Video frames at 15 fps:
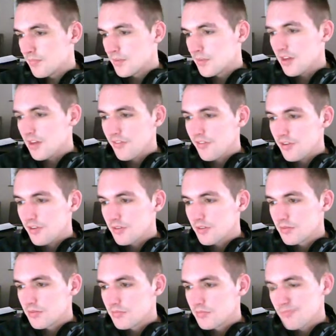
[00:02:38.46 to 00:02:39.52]
Then I thought,
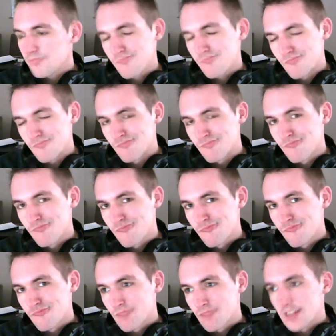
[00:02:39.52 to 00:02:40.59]
the
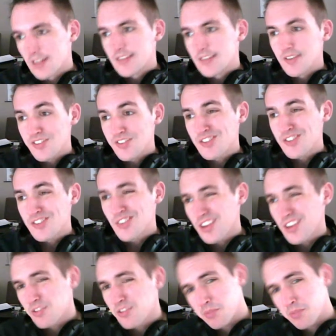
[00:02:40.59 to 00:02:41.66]
Division
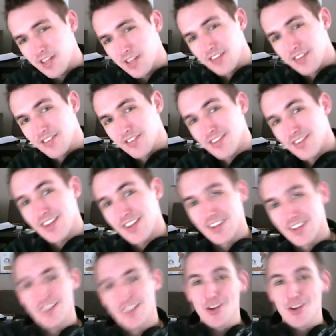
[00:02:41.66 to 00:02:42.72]
takes place
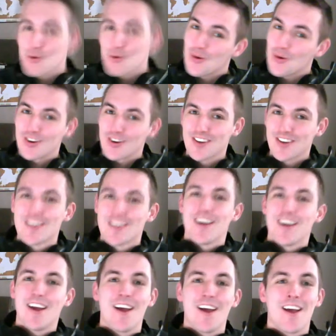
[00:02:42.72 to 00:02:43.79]
in New York,
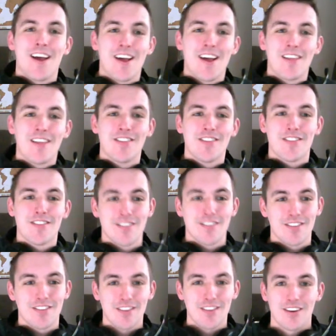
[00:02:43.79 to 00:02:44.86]
and
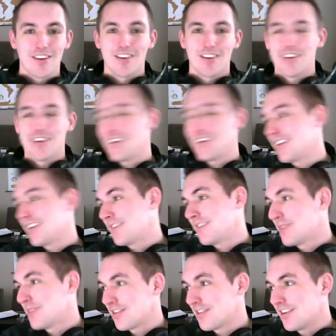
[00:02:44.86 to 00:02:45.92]
I'm
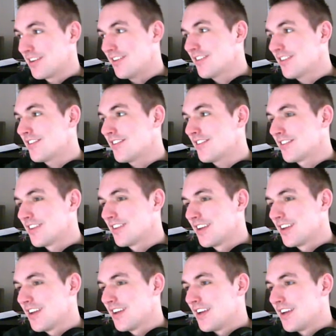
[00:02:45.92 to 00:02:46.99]
not a great artist.
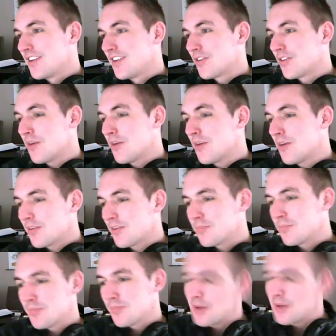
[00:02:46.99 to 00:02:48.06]
So how am I
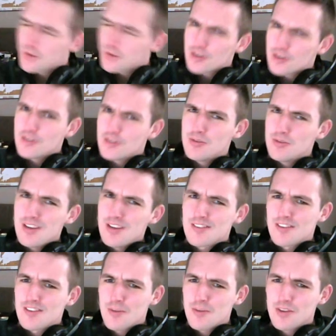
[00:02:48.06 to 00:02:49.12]
gonna do this?
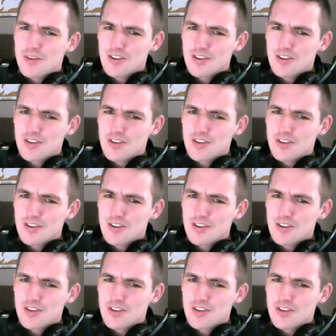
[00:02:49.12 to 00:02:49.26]
How am I